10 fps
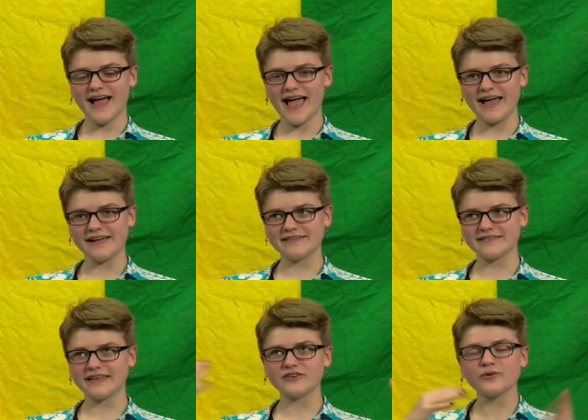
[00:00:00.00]
and
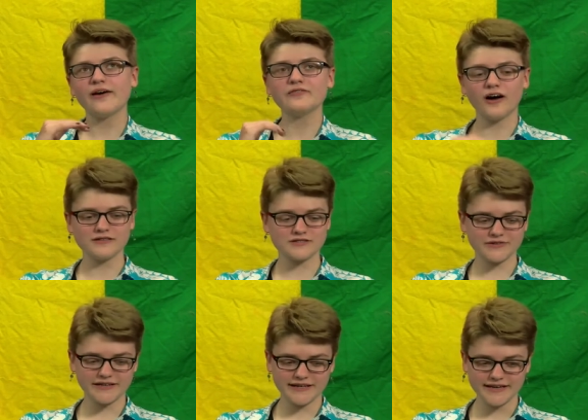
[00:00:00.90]
they do have an
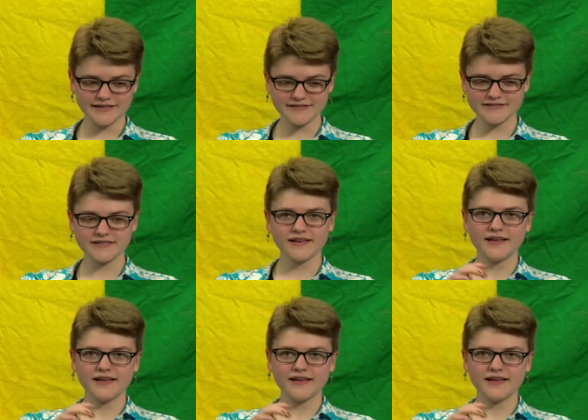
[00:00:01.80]
on-screen kiss